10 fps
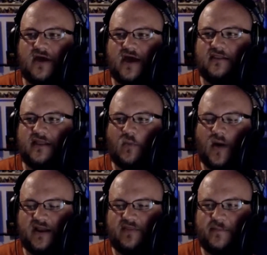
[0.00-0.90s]
I thought, like,
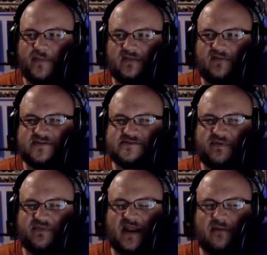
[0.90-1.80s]
why did they pick this?
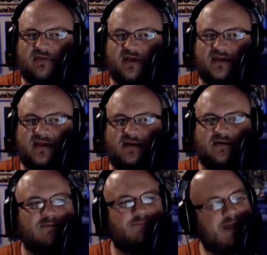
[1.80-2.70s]
But then I'm
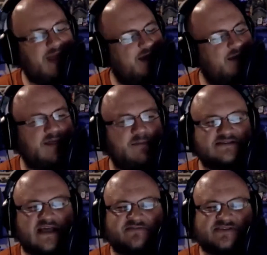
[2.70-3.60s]
thinking, man, they
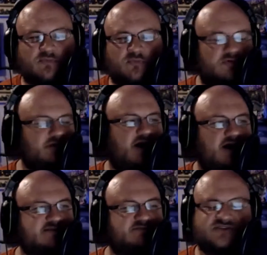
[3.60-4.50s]
must have some really
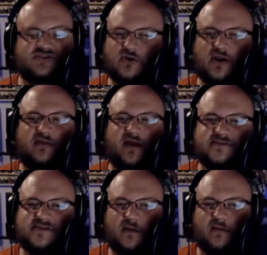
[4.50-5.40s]
awesome
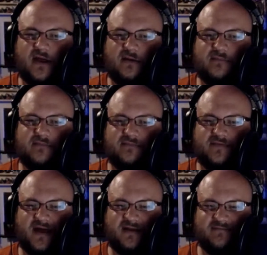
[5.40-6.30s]
storylines coming up
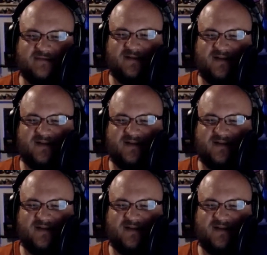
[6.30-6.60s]
that